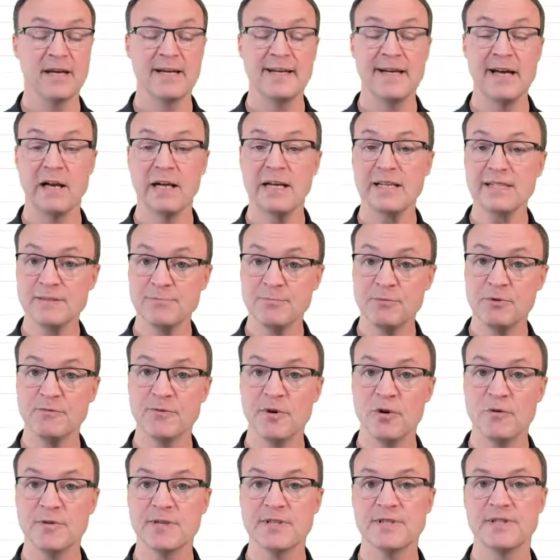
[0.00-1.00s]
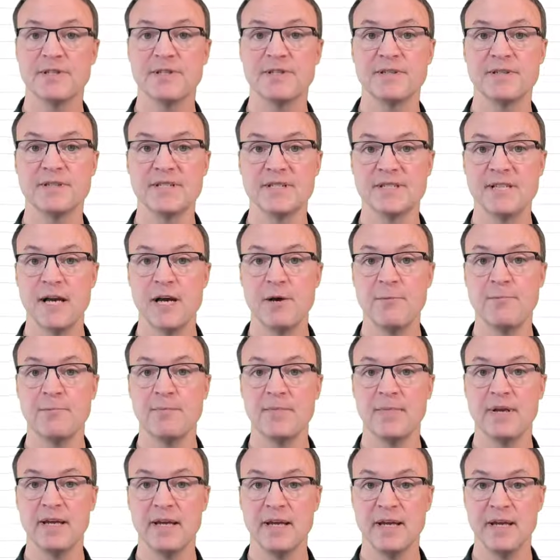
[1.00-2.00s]
Now let's move over to
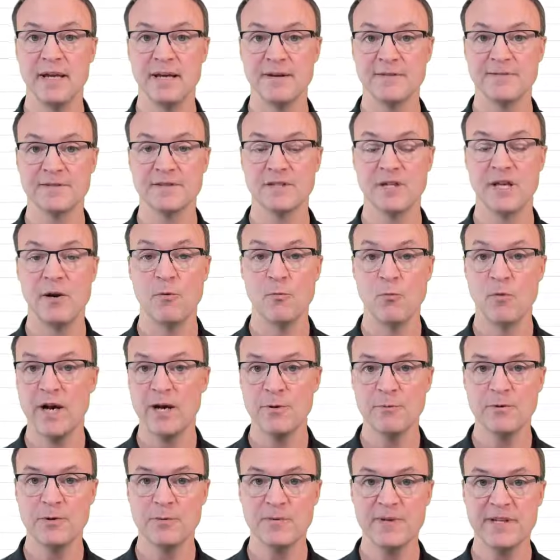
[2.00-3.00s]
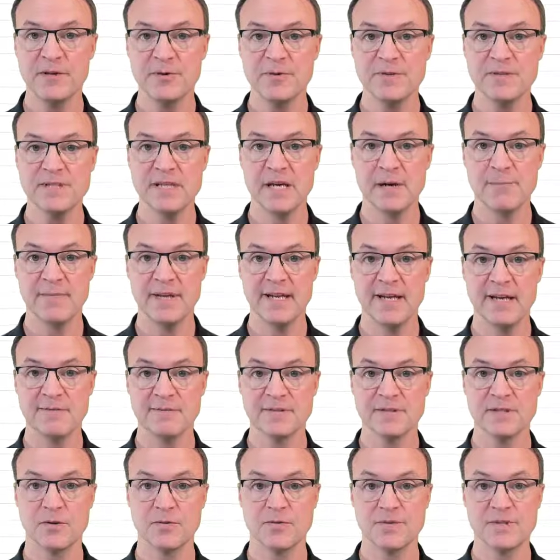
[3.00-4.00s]
SUMIFS, and why would we use SUMIFS?
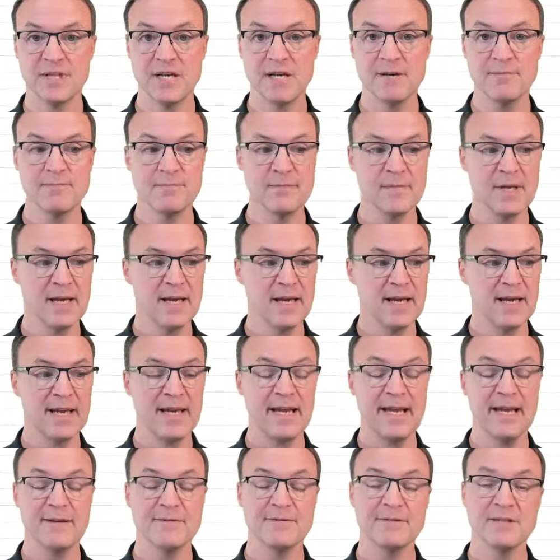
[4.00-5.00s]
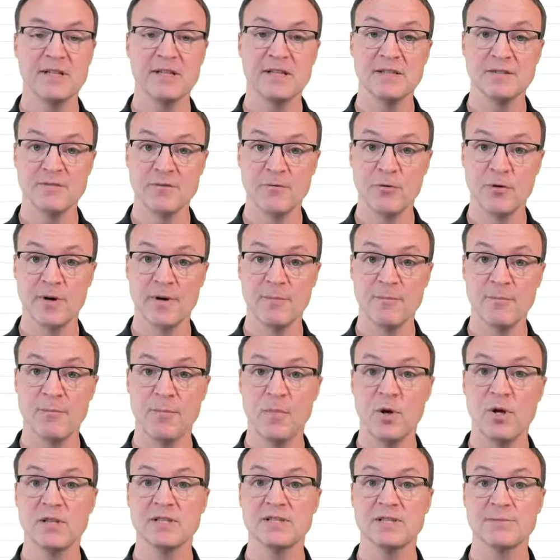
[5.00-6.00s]
So SUMIFS is for
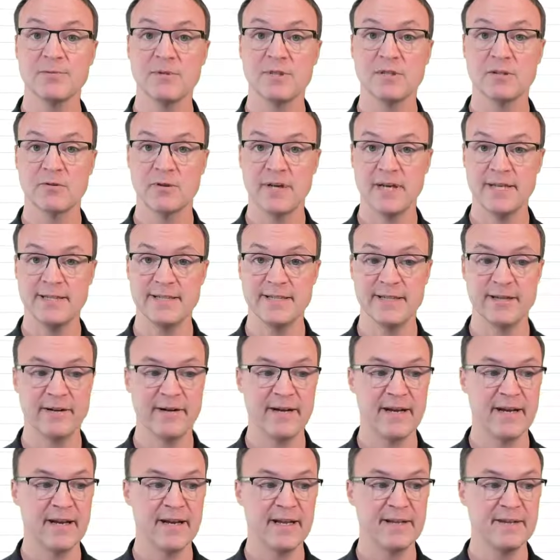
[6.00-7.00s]
multiple criteria.